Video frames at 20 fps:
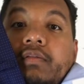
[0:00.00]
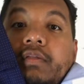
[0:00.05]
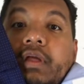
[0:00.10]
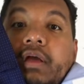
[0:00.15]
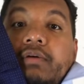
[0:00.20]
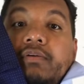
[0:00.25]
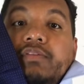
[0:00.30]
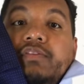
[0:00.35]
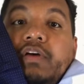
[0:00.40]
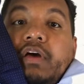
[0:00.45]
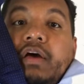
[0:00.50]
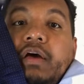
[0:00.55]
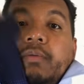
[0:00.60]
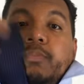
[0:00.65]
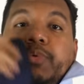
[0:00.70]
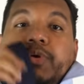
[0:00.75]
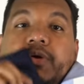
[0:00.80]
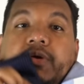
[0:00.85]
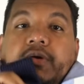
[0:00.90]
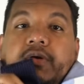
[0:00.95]
Now it's
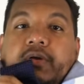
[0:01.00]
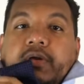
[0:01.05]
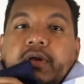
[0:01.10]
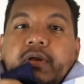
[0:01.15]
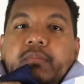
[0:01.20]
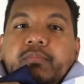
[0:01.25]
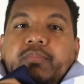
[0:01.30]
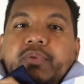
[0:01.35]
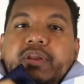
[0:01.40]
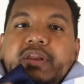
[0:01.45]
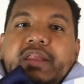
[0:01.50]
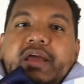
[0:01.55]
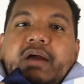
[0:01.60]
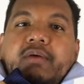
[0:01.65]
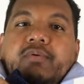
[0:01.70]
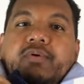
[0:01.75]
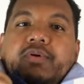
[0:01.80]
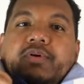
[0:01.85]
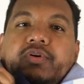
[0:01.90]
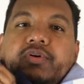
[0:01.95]
up, but
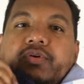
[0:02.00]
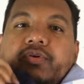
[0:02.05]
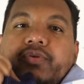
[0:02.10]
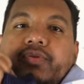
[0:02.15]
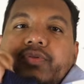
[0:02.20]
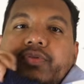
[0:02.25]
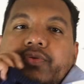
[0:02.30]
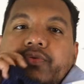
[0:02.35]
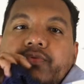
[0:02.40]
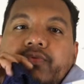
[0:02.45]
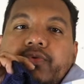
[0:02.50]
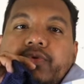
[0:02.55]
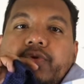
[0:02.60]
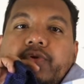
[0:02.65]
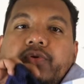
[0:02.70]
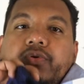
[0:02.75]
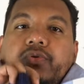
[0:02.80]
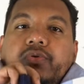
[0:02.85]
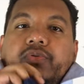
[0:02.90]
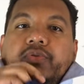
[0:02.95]
now we're going to go
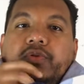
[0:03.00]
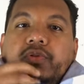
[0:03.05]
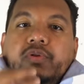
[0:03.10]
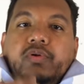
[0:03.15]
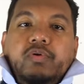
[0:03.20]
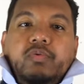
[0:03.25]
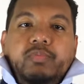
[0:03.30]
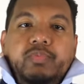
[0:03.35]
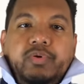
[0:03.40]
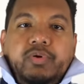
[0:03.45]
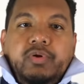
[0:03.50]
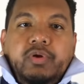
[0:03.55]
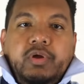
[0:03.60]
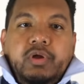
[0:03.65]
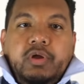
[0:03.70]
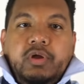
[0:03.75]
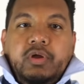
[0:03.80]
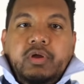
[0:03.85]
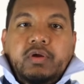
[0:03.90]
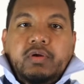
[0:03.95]
through the loop,
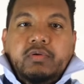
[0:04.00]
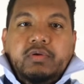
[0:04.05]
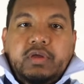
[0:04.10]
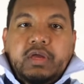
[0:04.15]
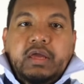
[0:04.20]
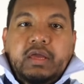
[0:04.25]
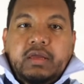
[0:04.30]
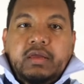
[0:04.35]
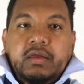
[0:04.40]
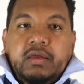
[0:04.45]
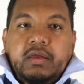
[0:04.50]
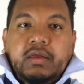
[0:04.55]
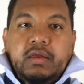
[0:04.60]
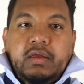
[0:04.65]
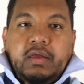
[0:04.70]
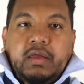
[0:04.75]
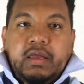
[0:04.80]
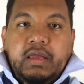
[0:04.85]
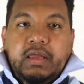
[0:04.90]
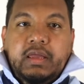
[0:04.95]
okay?
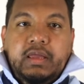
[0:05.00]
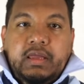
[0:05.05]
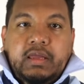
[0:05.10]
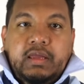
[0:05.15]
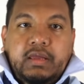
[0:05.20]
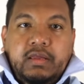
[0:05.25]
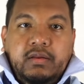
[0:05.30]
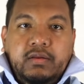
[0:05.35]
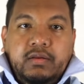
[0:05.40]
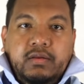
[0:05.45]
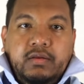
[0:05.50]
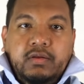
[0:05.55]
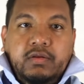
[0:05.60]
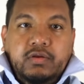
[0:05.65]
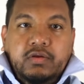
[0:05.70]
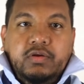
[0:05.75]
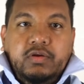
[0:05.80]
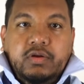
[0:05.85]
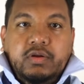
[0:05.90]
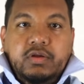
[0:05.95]
And
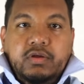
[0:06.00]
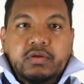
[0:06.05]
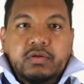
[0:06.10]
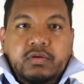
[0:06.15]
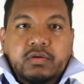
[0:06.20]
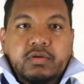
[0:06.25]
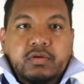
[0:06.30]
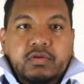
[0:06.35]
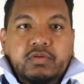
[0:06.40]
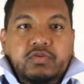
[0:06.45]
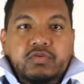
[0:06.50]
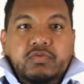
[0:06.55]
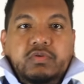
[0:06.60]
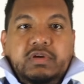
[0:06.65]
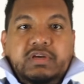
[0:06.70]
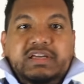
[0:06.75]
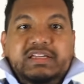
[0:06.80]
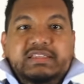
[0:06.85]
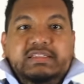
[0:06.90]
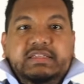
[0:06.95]
you're going to do
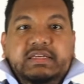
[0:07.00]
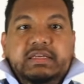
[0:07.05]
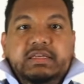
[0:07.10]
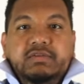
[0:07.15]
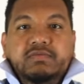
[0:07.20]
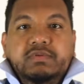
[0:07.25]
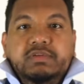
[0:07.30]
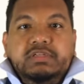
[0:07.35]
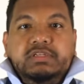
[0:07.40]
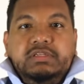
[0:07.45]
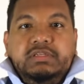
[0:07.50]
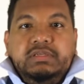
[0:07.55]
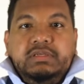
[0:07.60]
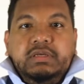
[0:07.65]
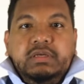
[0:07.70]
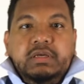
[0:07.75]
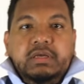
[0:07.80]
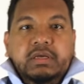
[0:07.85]
a continuous